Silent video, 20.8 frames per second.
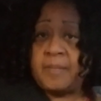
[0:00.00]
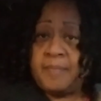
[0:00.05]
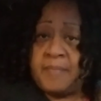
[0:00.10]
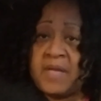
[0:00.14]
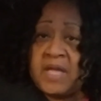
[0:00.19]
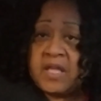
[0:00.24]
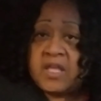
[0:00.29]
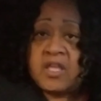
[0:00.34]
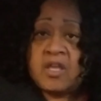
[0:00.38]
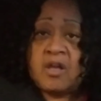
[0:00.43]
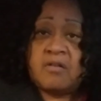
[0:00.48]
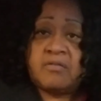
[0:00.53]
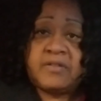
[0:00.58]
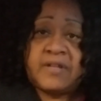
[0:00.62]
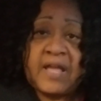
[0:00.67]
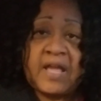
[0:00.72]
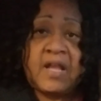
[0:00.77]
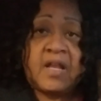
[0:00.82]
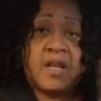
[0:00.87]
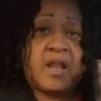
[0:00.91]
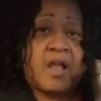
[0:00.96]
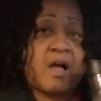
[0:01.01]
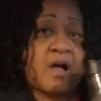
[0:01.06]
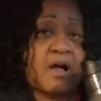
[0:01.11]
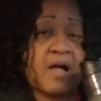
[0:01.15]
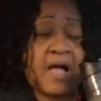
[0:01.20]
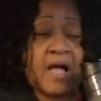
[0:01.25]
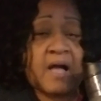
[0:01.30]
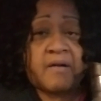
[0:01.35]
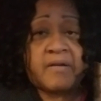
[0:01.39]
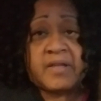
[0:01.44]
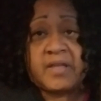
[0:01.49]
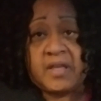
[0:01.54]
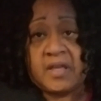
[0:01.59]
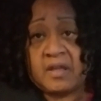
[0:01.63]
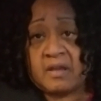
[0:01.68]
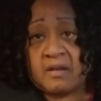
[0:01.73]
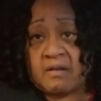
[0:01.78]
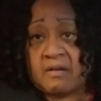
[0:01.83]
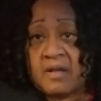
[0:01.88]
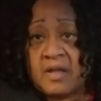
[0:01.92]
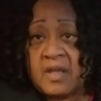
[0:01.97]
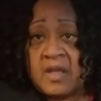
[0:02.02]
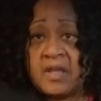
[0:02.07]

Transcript: make your day law out here.